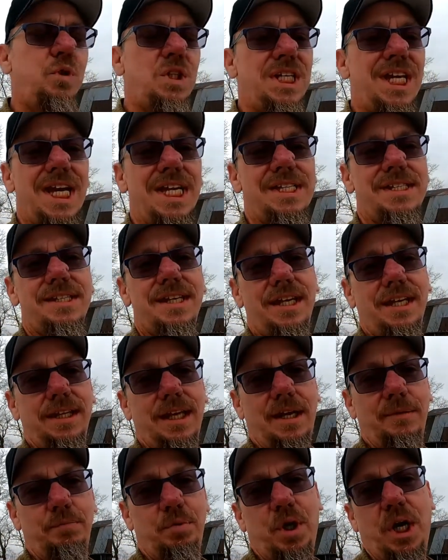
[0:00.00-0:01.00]
testing
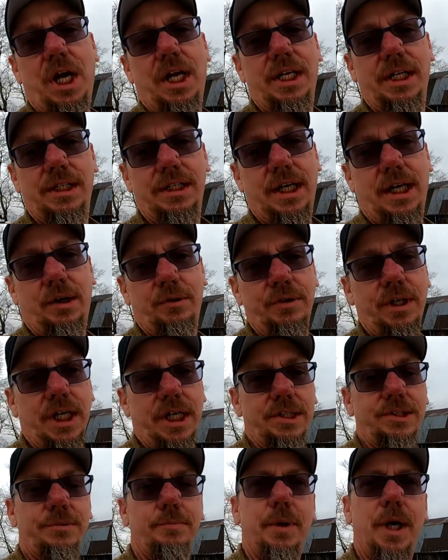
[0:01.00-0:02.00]
that product out
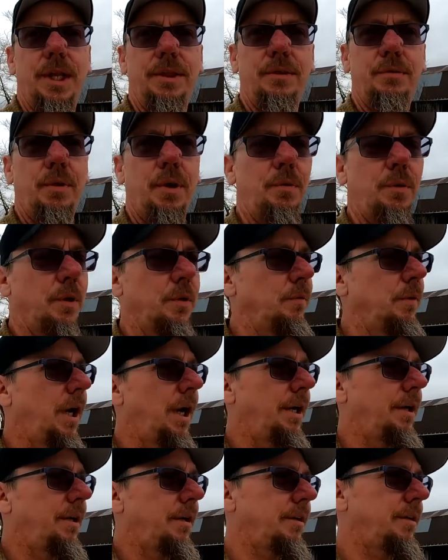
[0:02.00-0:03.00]
next month when we're
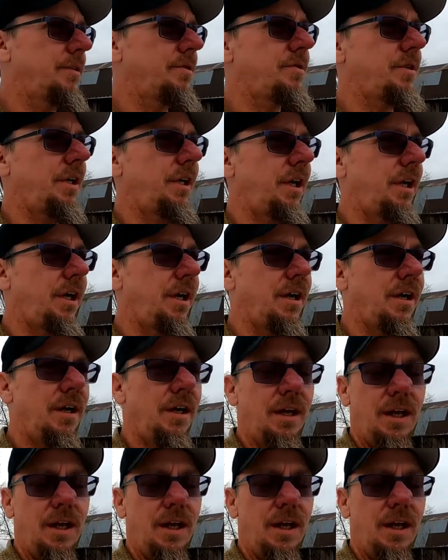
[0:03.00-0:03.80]
riding to see